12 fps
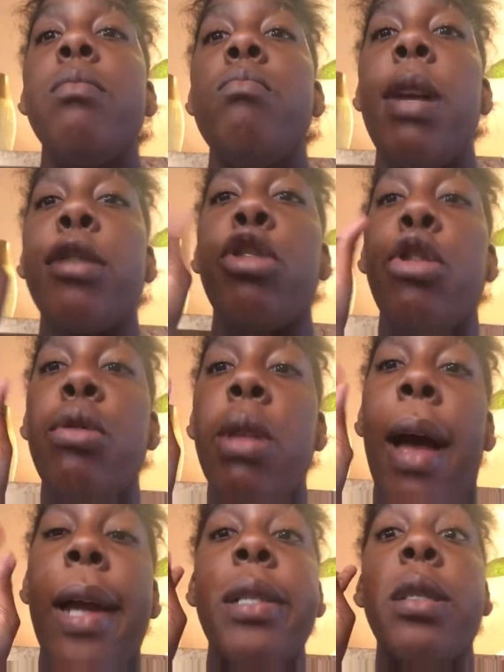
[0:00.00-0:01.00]
Make sure you
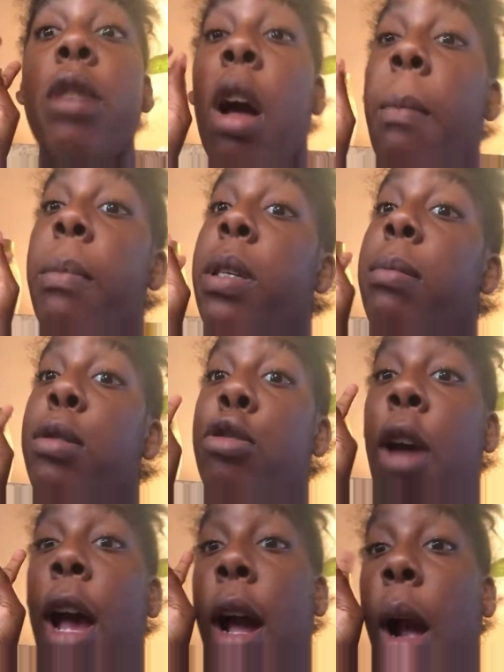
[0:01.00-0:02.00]
like, comment,
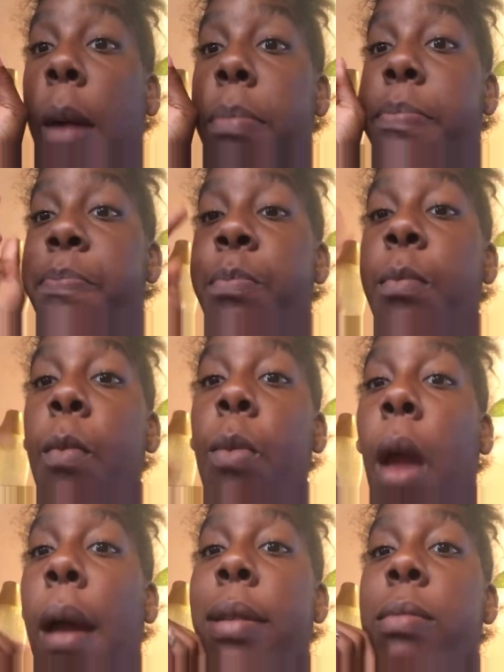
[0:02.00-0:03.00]
subscribe,
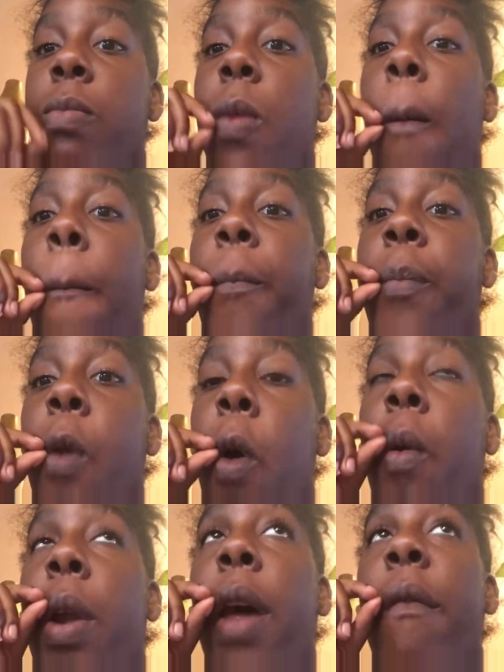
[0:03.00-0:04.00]
or
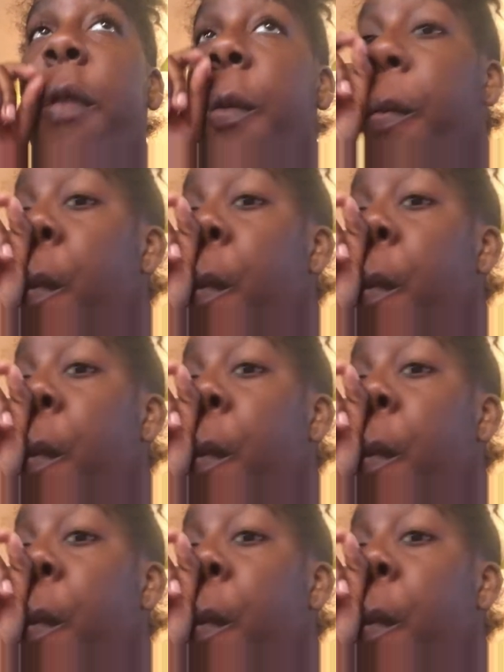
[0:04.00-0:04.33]
whatever.